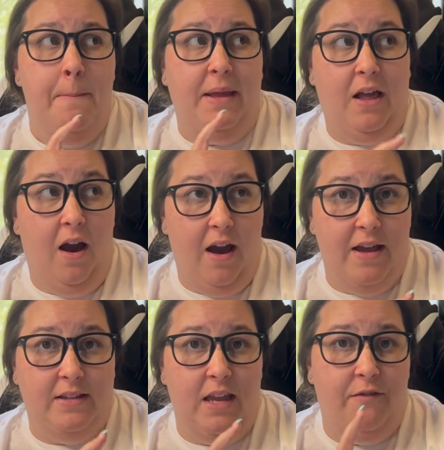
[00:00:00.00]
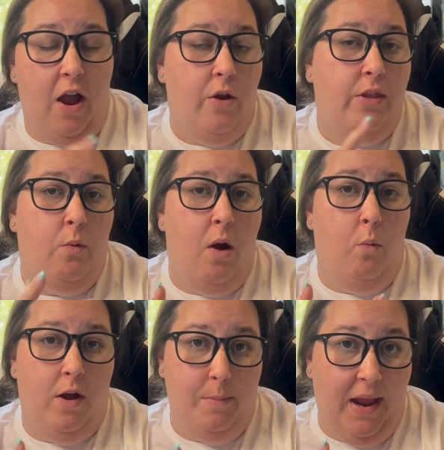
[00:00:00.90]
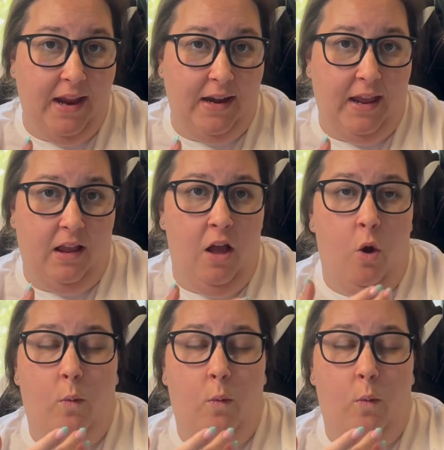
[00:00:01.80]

because if I only want one painting,